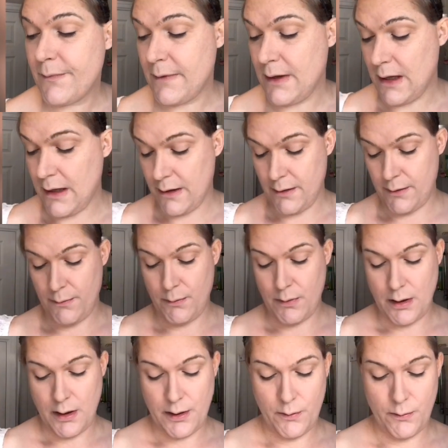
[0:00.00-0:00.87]

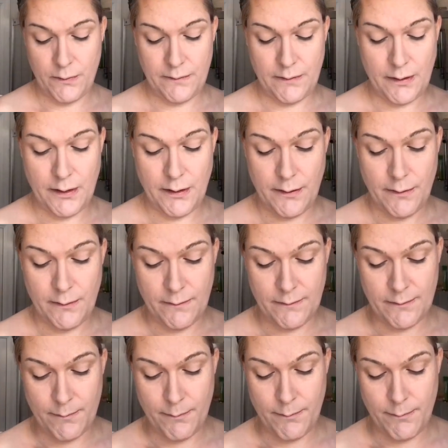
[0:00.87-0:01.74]
Now, I also
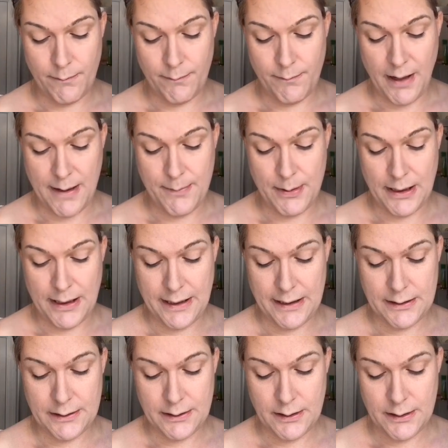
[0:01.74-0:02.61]
use
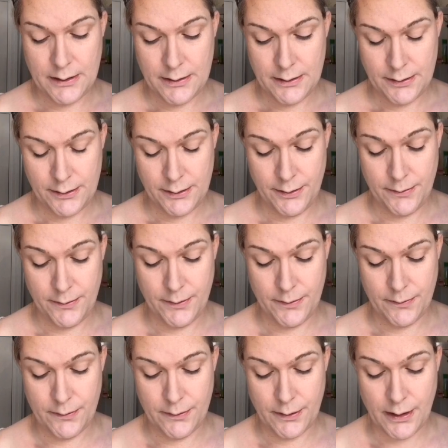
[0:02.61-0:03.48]
Maybelline New
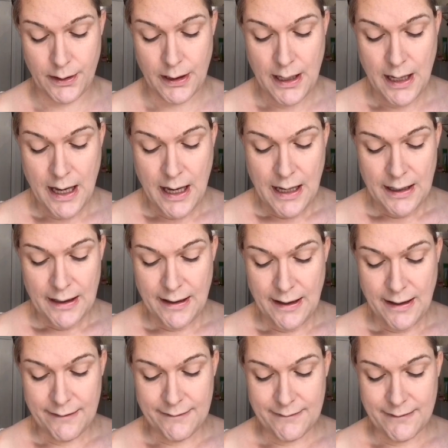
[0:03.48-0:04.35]
York
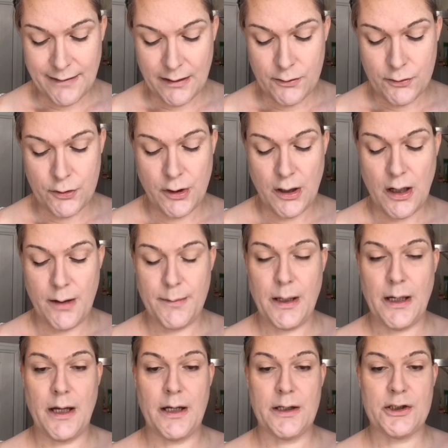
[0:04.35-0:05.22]
Lasting
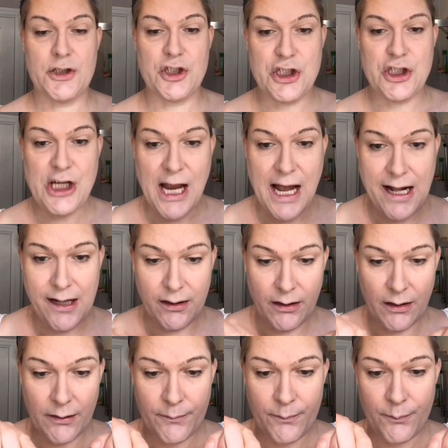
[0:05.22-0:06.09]
Drama
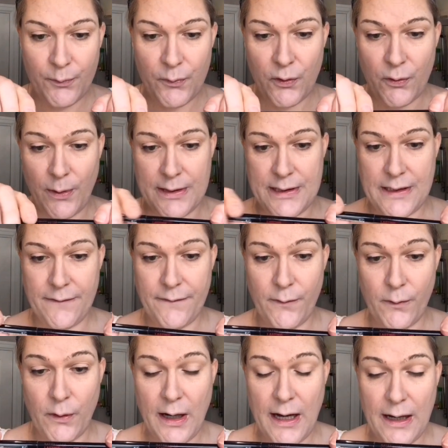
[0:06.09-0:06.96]
Gel
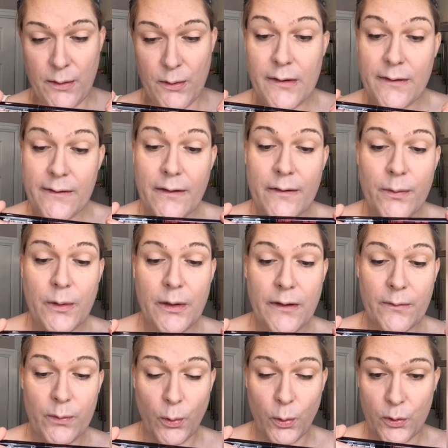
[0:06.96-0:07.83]
24 hours. This one
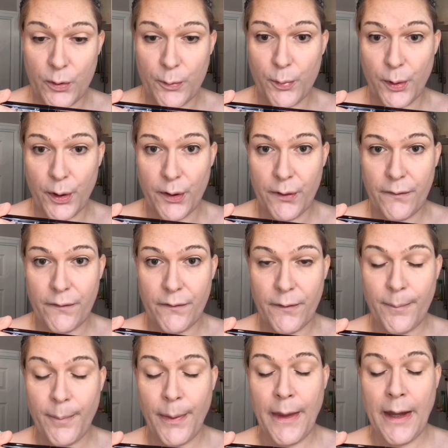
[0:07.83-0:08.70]
is waterproof.
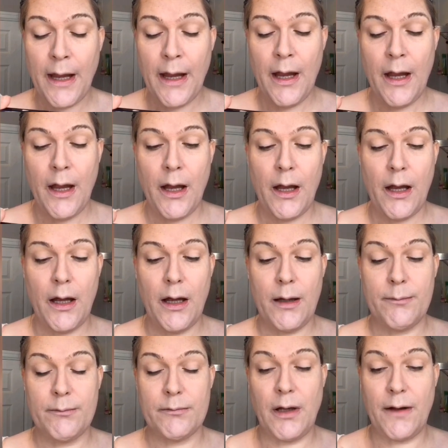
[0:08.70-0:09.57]

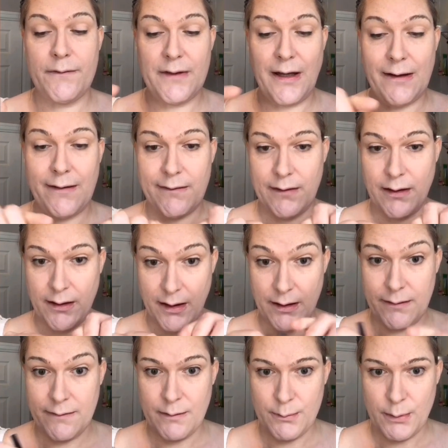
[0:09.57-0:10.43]
I've tested
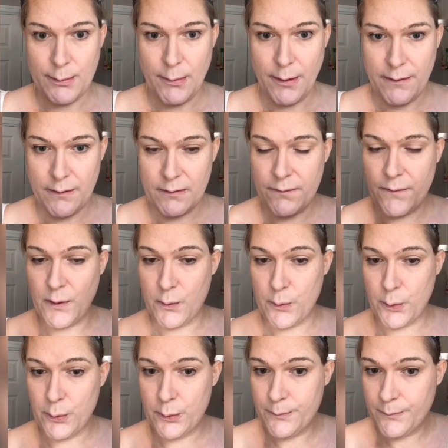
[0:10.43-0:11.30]
this at my mother's
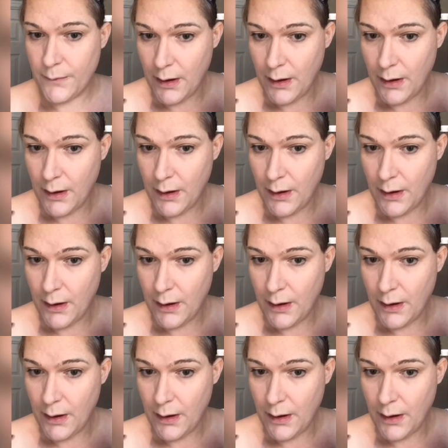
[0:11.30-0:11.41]
funeral.